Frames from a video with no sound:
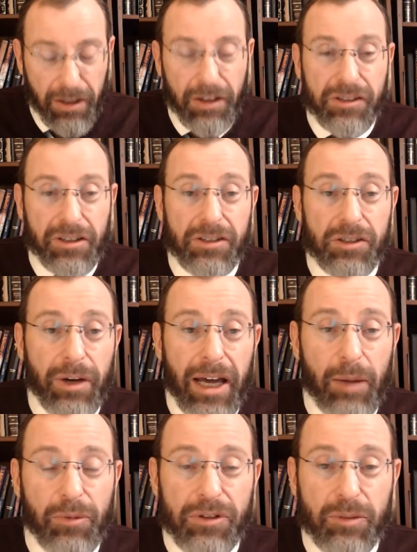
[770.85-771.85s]
So listen to what
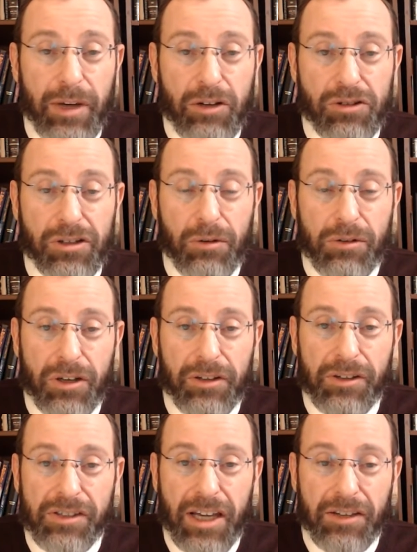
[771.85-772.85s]
happens. The Medrash goes on
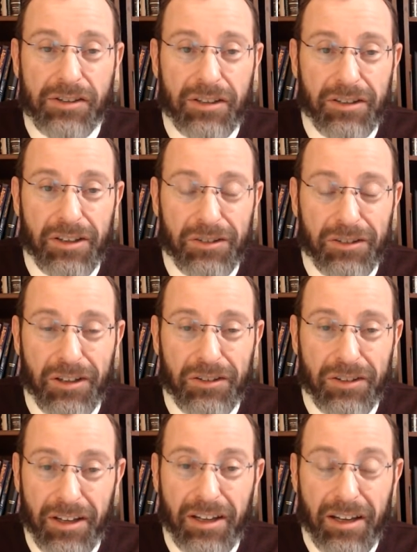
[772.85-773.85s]
and says
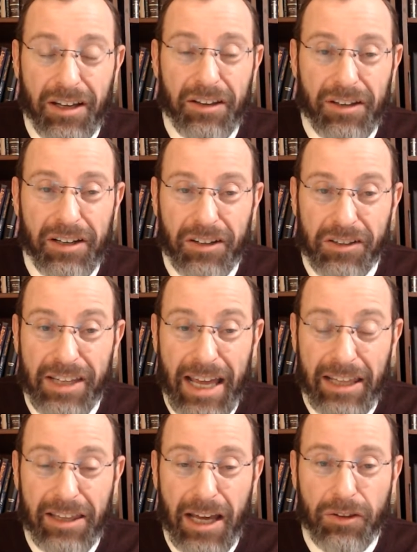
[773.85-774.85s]
that it doesn't
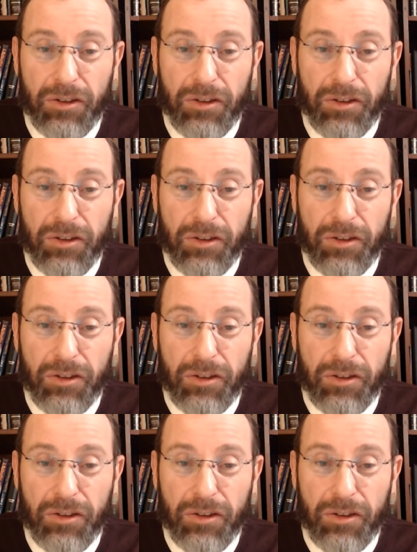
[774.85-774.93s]
end there.